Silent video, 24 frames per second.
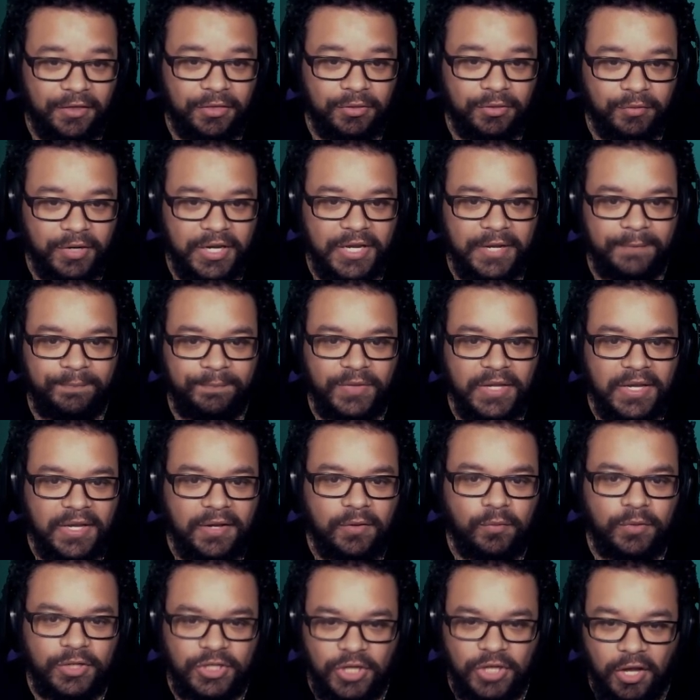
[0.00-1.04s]
A3,
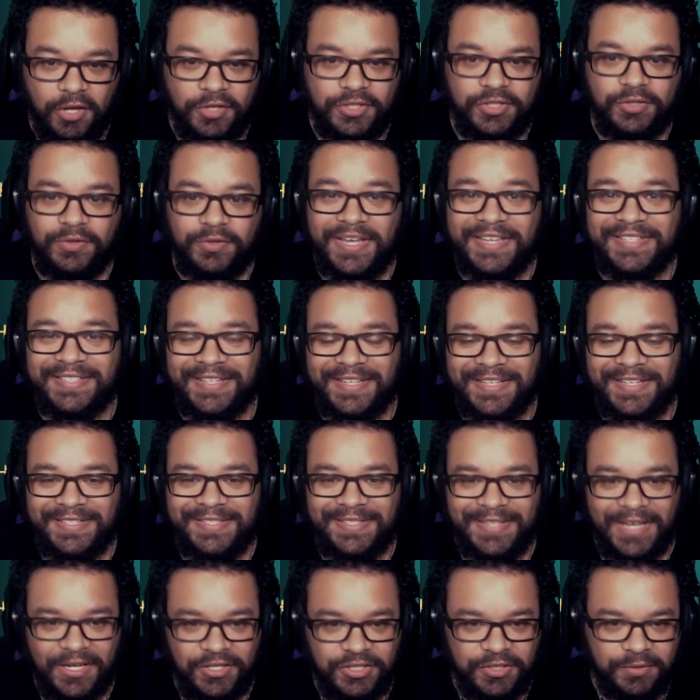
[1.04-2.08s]
which also is an
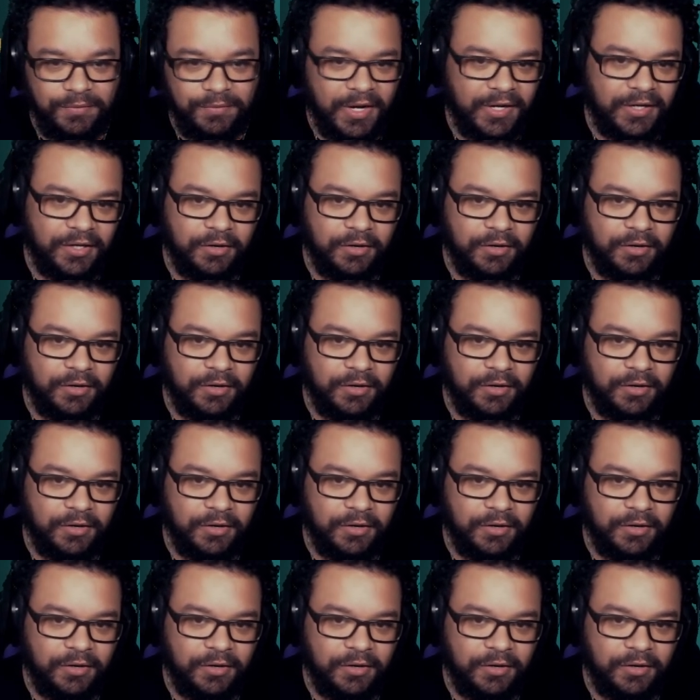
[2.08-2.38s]
extension, right?